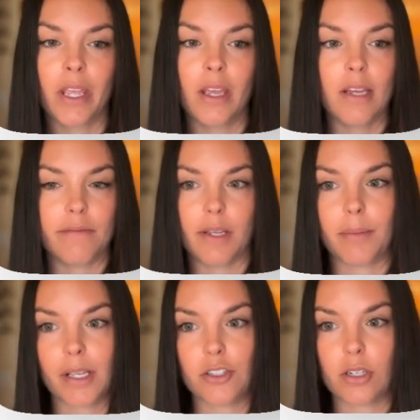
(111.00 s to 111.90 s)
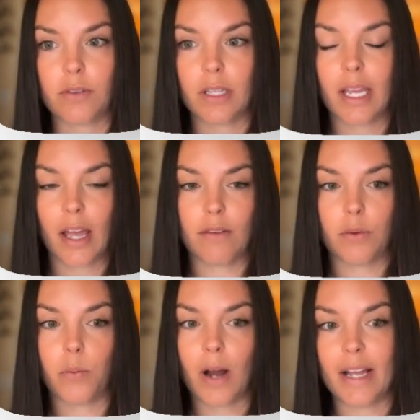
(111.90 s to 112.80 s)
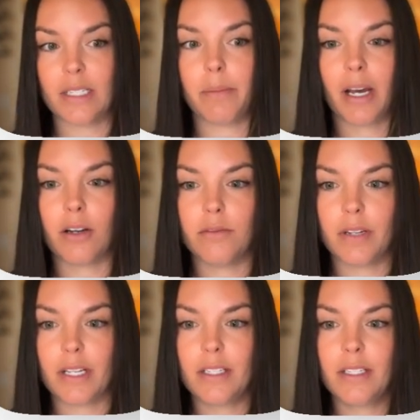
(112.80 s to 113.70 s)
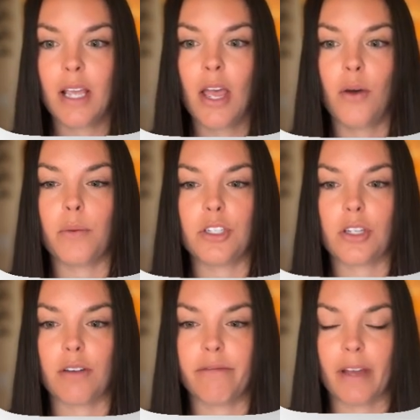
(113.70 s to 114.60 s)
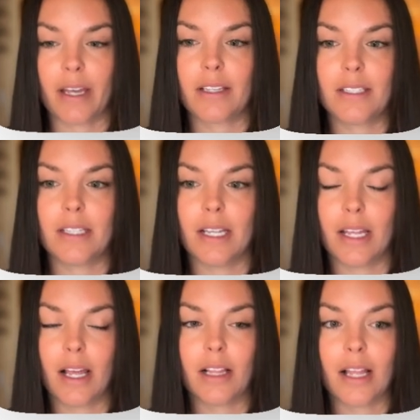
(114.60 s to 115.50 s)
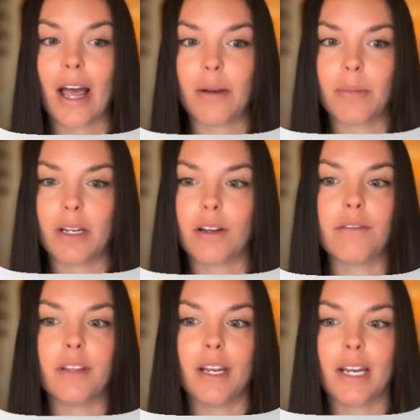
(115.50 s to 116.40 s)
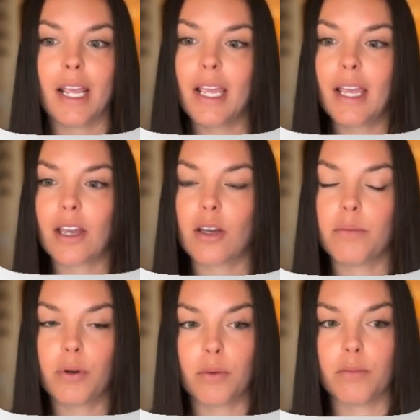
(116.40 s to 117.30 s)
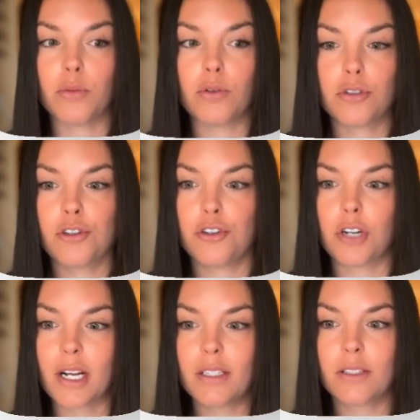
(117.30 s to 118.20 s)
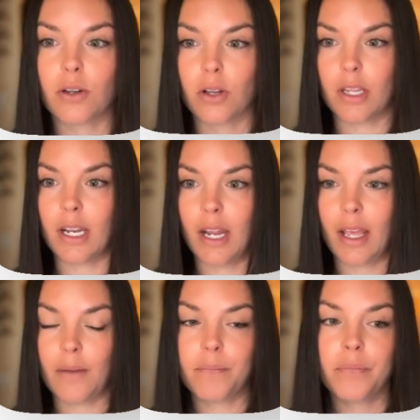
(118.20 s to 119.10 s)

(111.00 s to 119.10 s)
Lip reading: females generally have a wider pelvis, which affects the alignment of the knee and can put more stress on the knee.